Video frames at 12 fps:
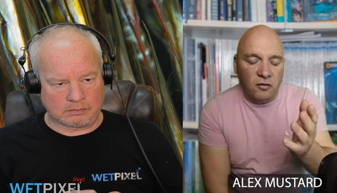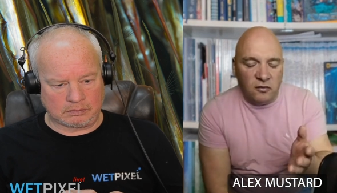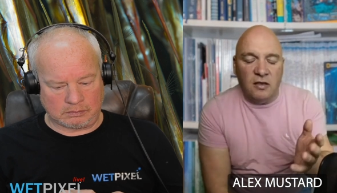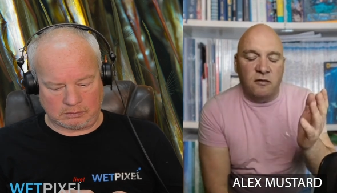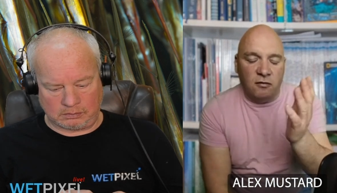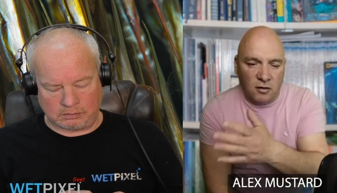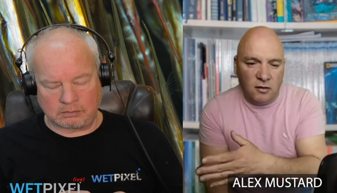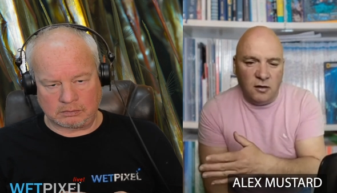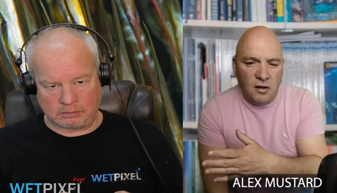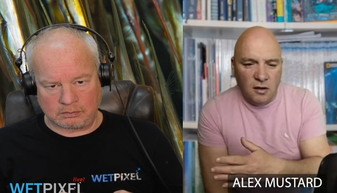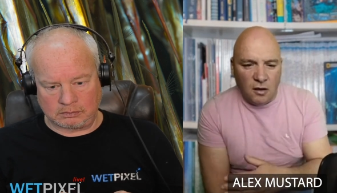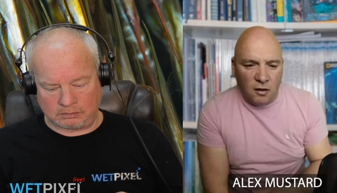Speaker 1: and center
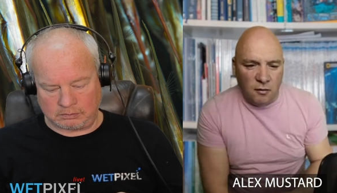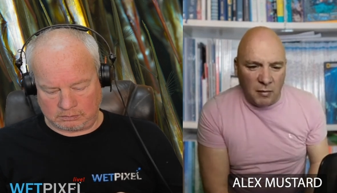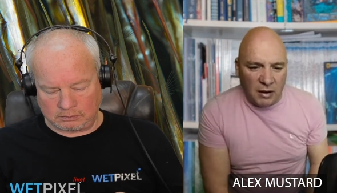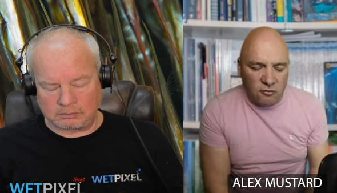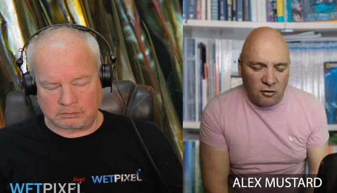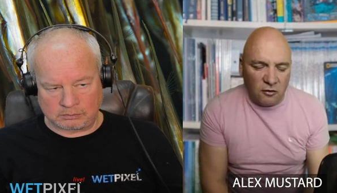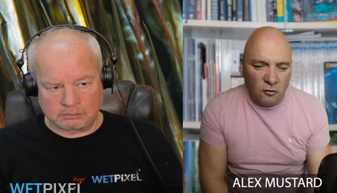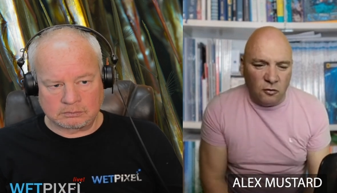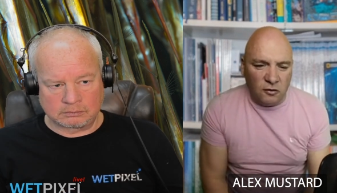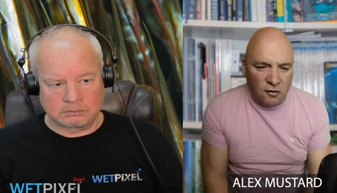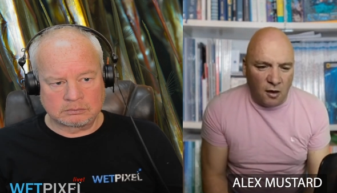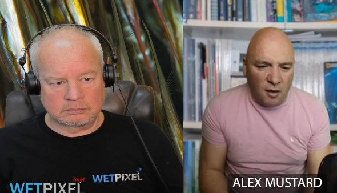and, and matrix
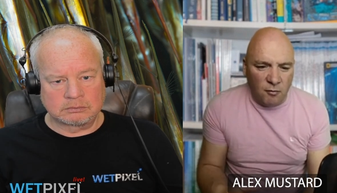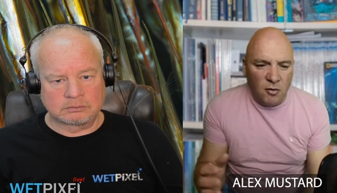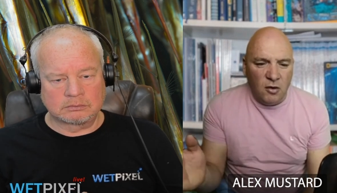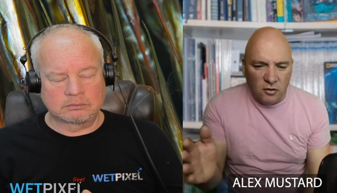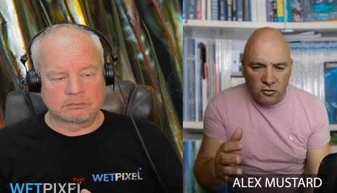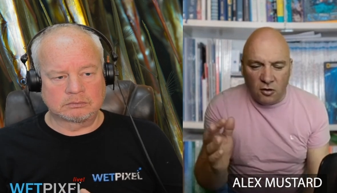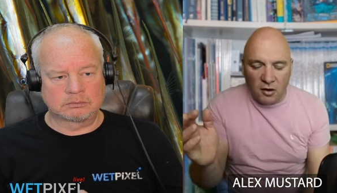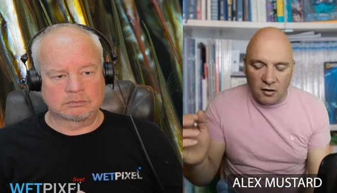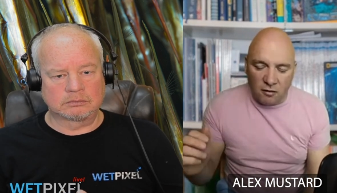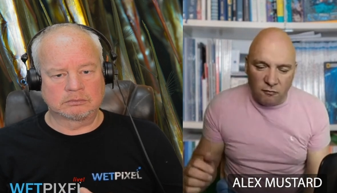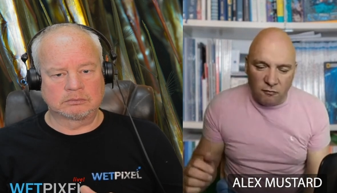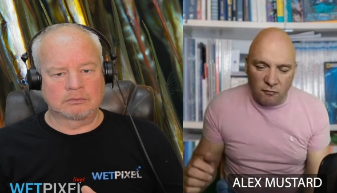all the time, you're going
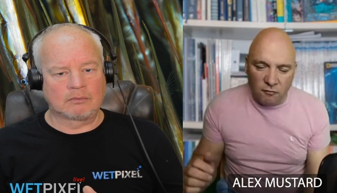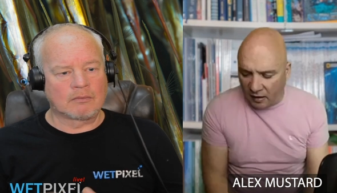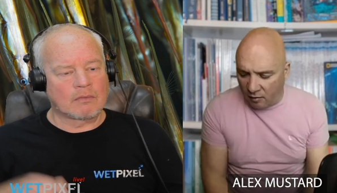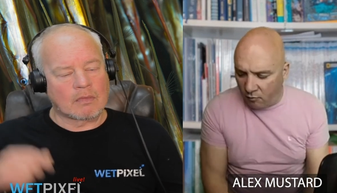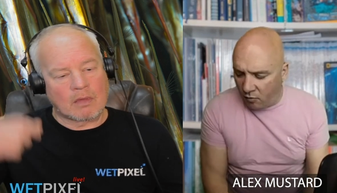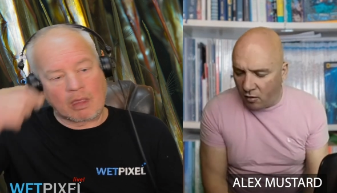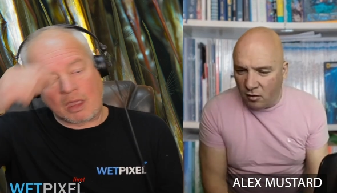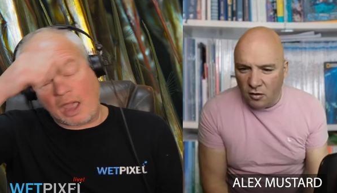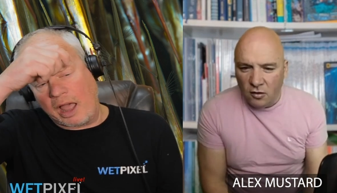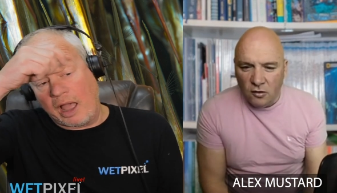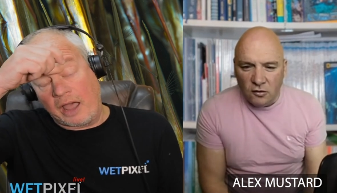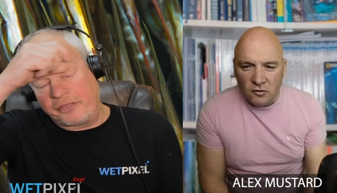to confuse the camera.
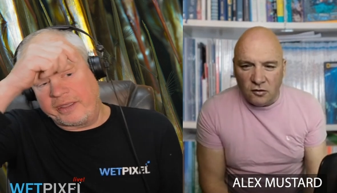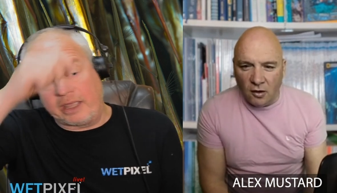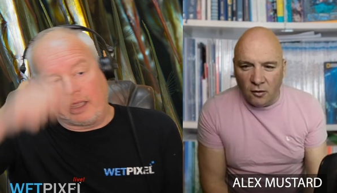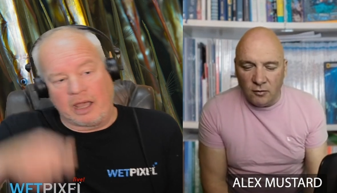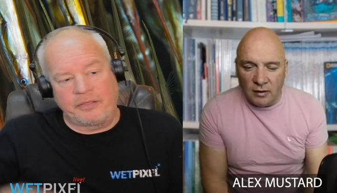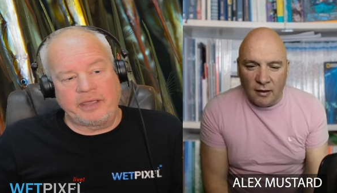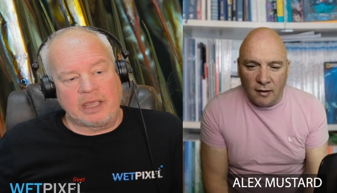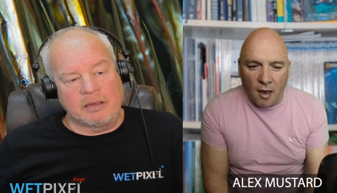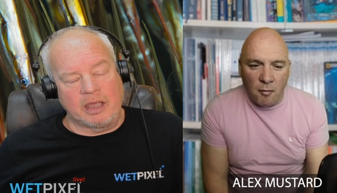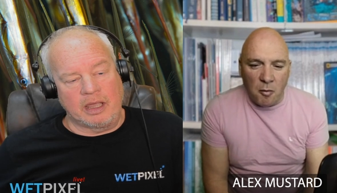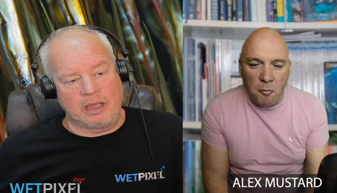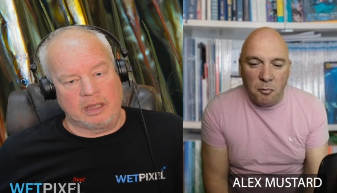So I think yeah, it,
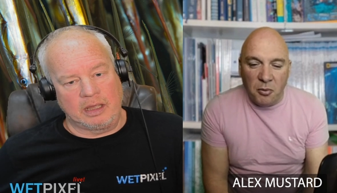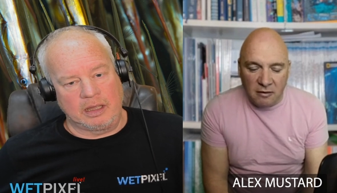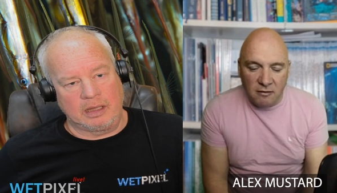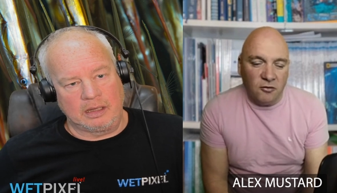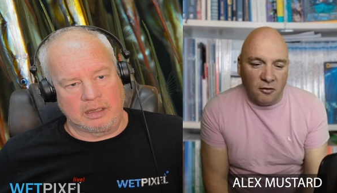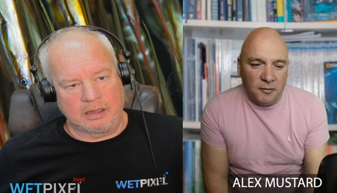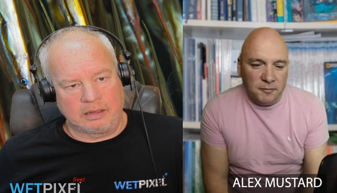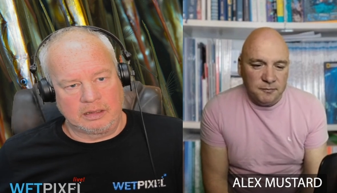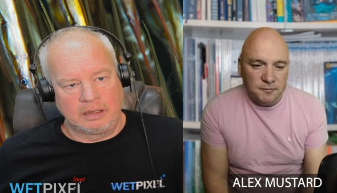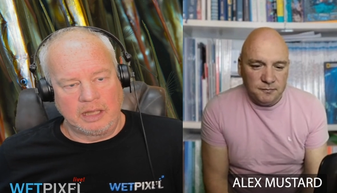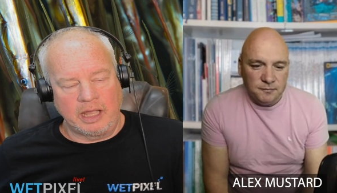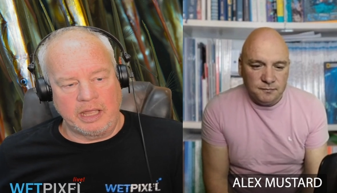I'm a big. Sorry.
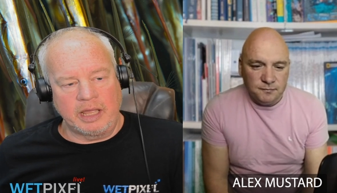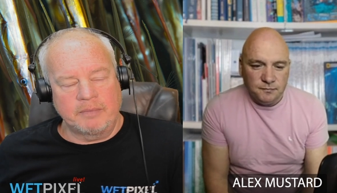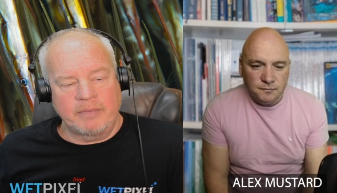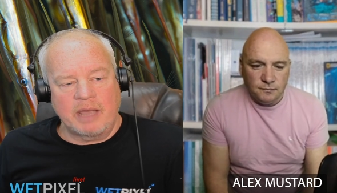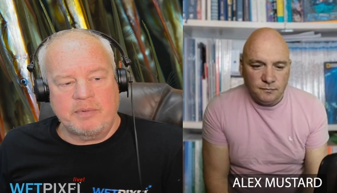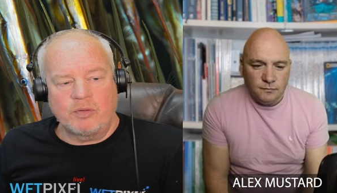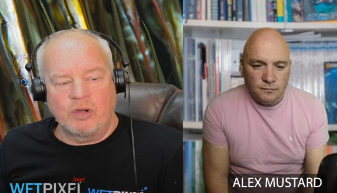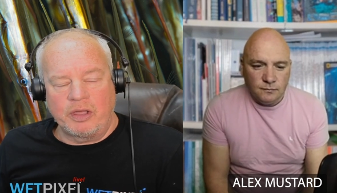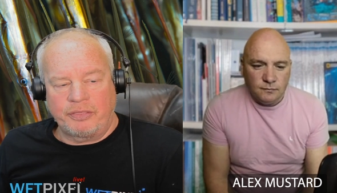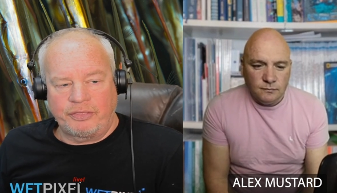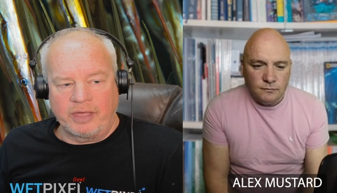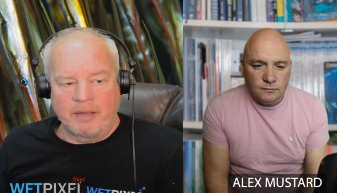
Speaker 2: It may be
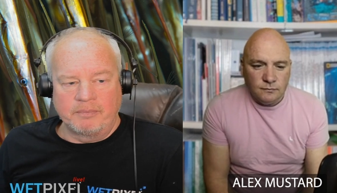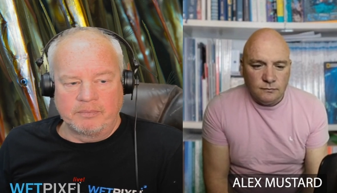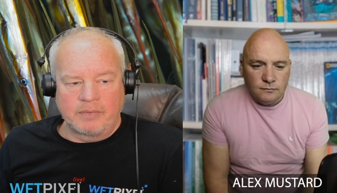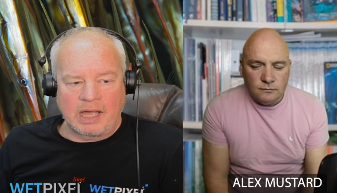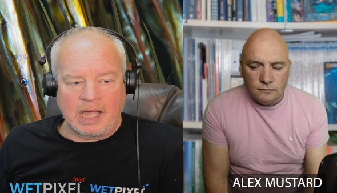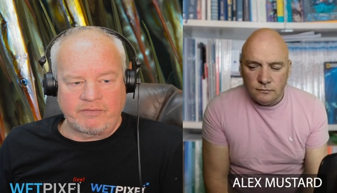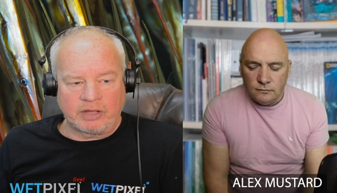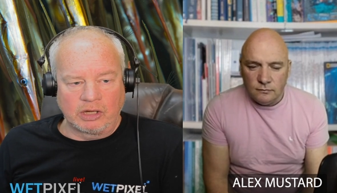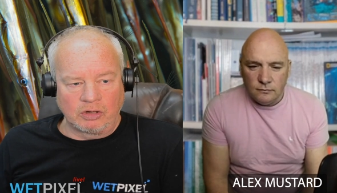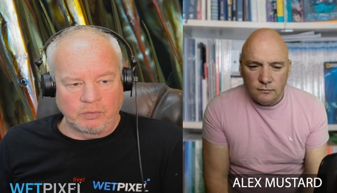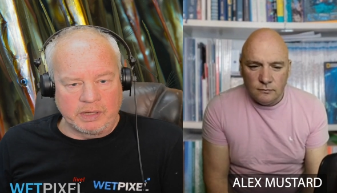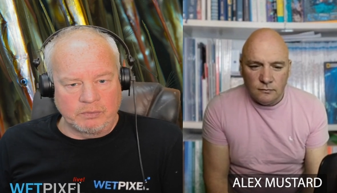worth um, having
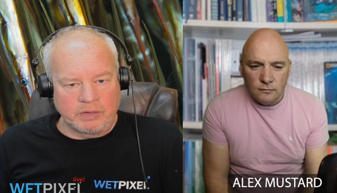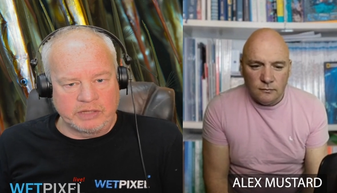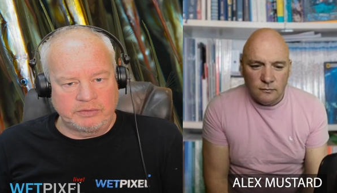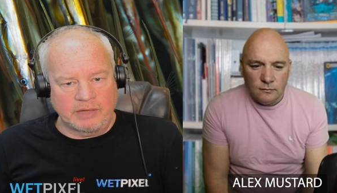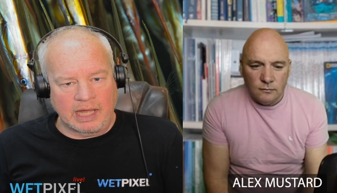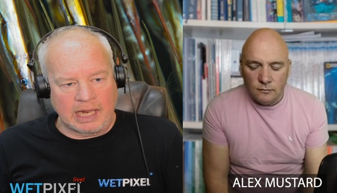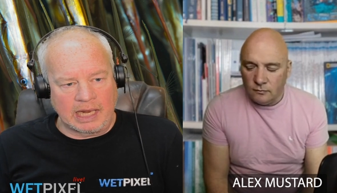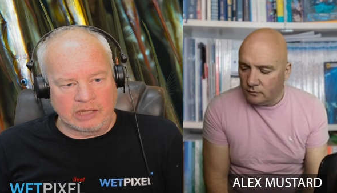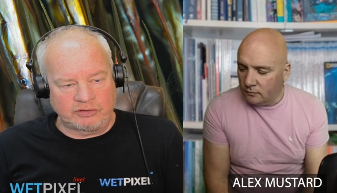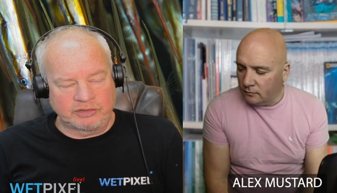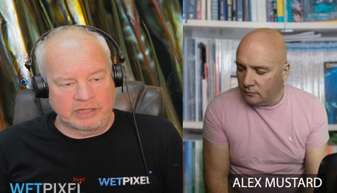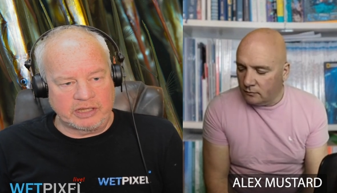a we we
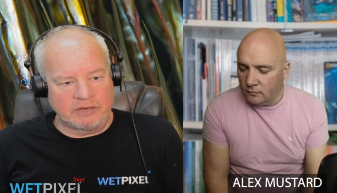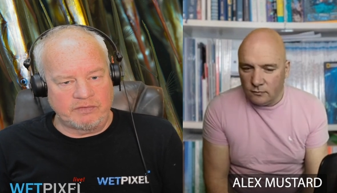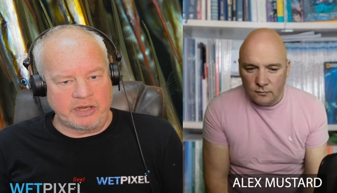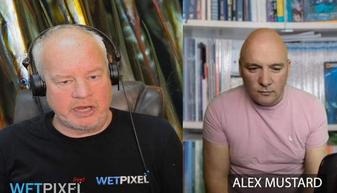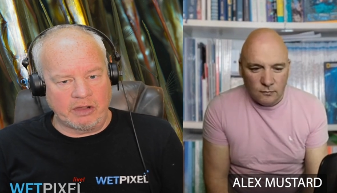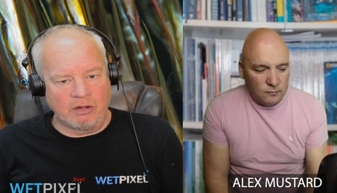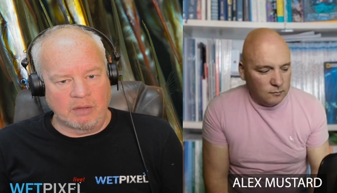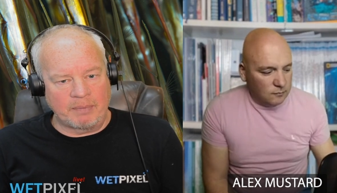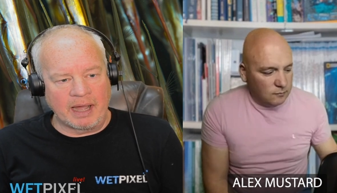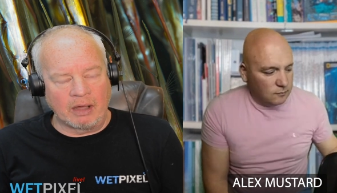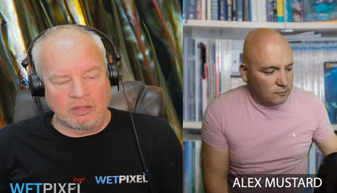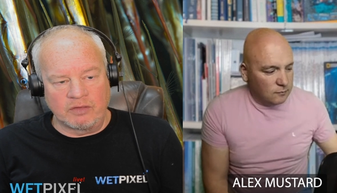Alex and I did a video
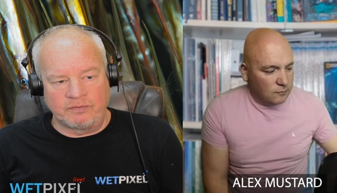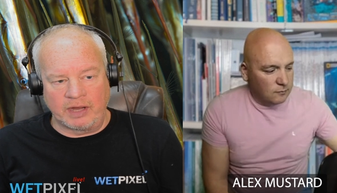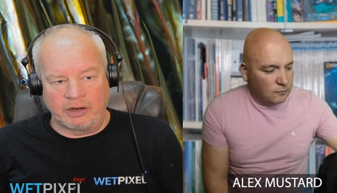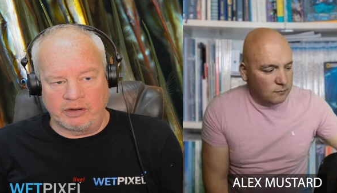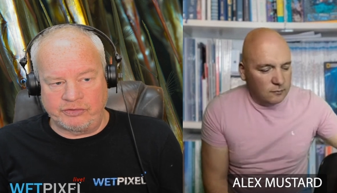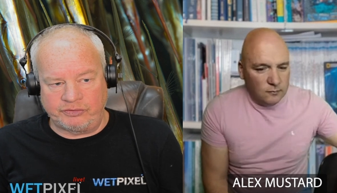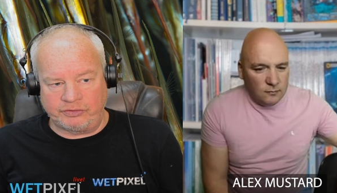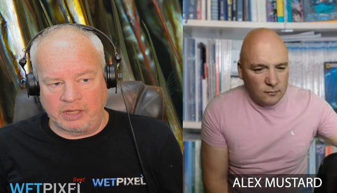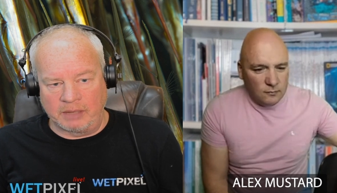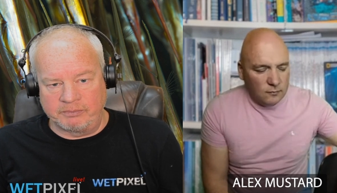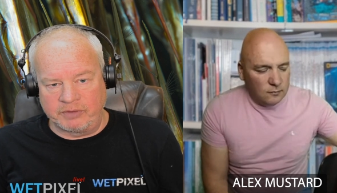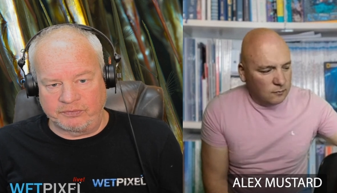about the various
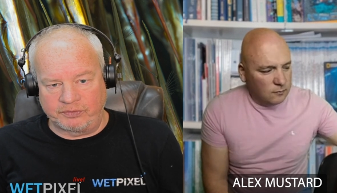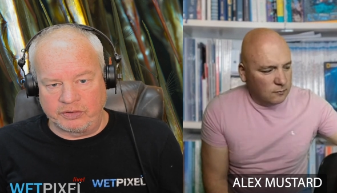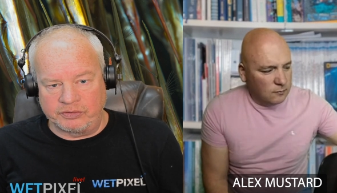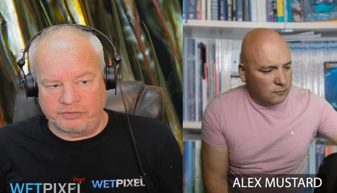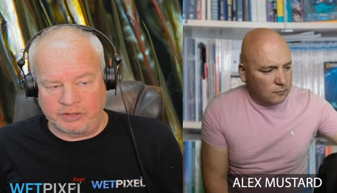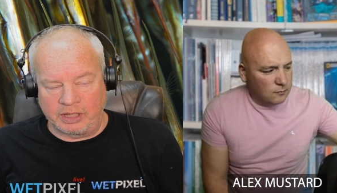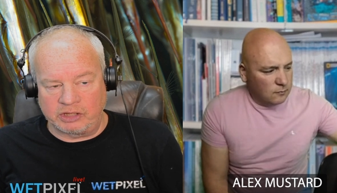um, different uh,